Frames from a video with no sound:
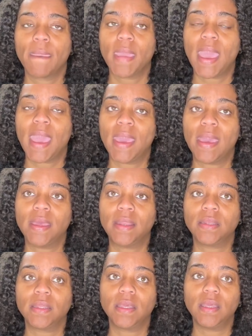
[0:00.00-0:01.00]

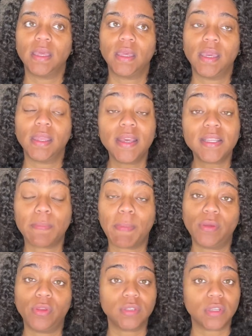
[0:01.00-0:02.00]
And it is
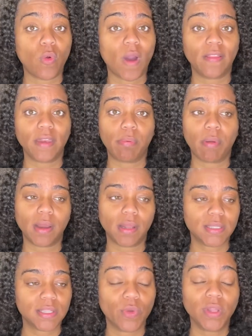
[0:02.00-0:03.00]
about using quality
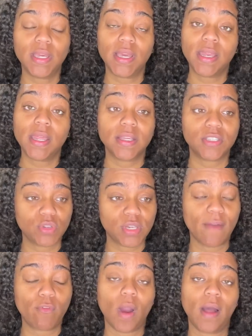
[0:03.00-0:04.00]
products. It really, it is. You should
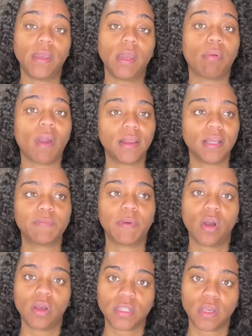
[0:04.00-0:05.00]
have quality products, but
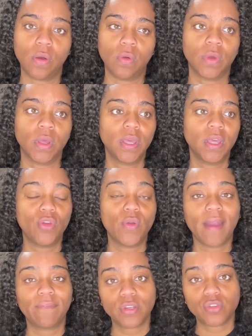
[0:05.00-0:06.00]
also you
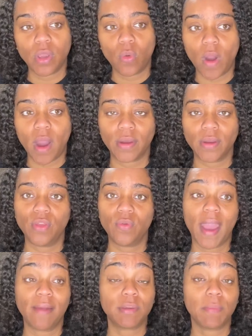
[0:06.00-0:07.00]
have to drink water. You
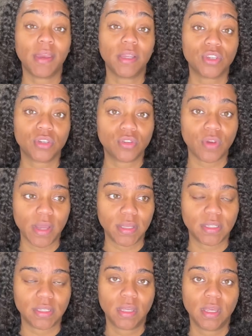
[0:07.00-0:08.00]
have to manage your
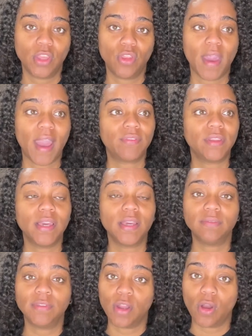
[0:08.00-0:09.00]
stress. You have to
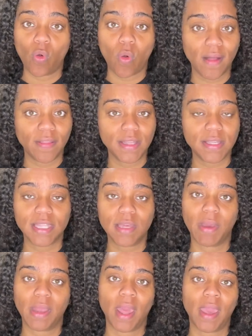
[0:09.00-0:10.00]
get, you know, quality sleep
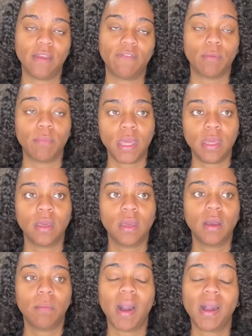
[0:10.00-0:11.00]
at night. For me,
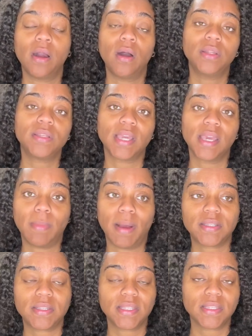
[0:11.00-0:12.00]
my goal is to get
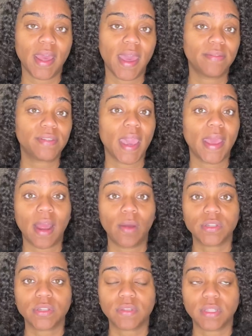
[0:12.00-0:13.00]
about six and a half to eight
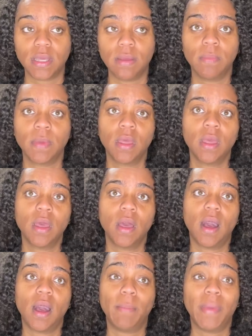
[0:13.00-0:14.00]
hours of sleep.
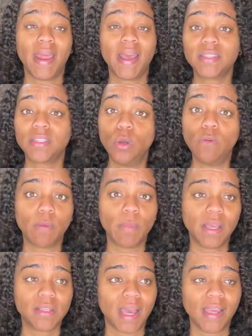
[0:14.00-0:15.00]
Um, and that's new for me
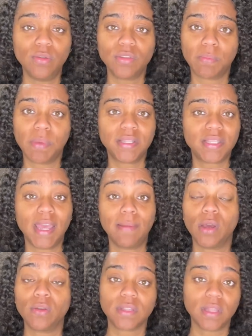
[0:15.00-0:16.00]
because I used to be team
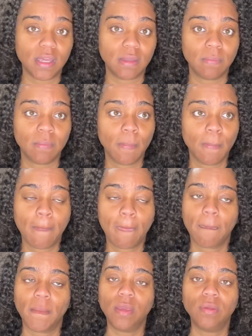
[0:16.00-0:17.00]
no sleep,
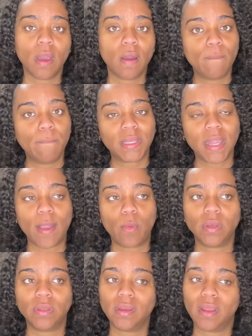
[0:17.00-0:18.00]
you know, but like
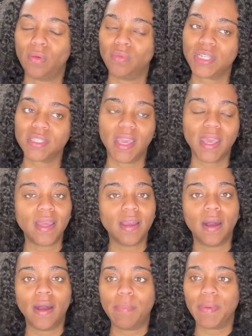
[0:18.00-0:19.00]
when, you know, just getting
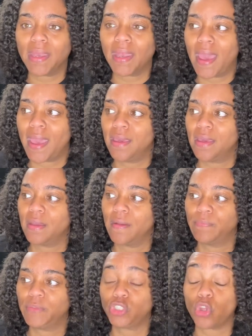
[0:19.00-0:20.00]
up and like
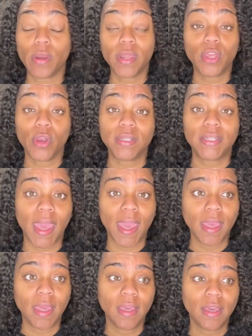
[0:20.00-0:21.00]
starting your
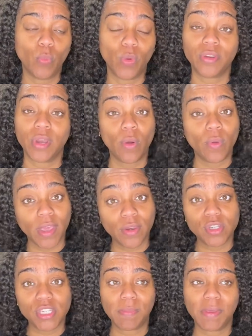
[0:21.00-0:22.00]
day with no
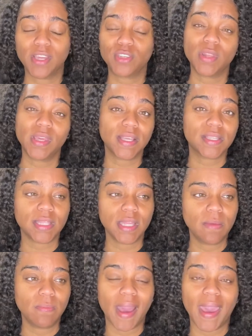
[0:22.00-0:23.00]
energy because you didn't get
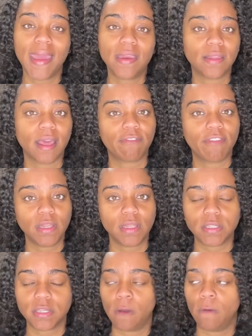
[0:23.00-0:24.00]
sleep, I hated that feeling.
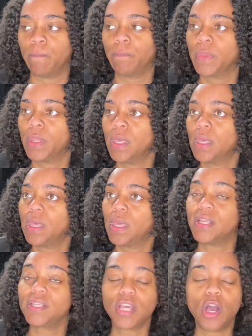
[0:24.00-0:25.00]
So
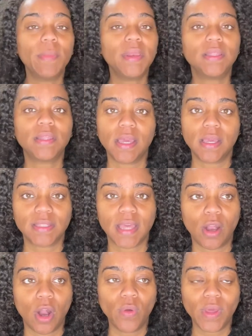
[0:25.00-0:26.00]
it's so many things
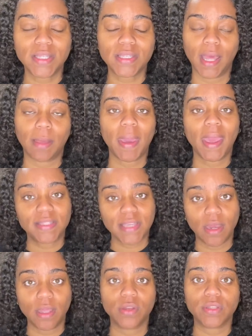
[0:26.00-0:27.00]
that go into like
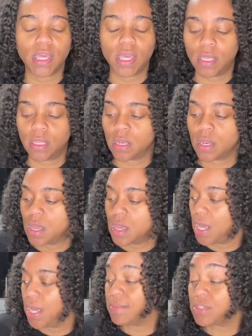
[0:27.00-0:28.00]
maintaining your skin.
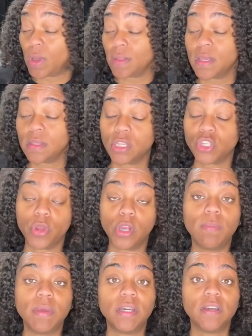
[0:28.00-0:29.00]
Um, so I think this drink
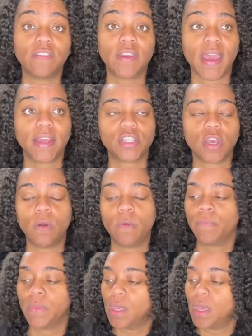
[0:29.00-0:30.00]
will be good for that.
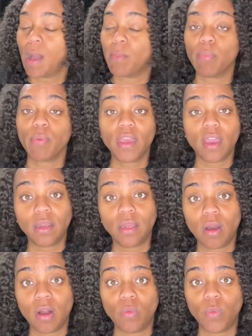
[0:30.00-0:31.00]
So I'm gonna bring y'all
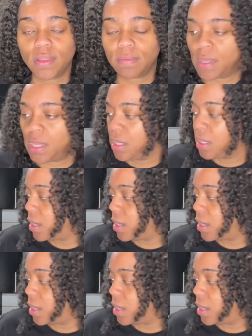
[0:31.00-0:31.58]
along with me.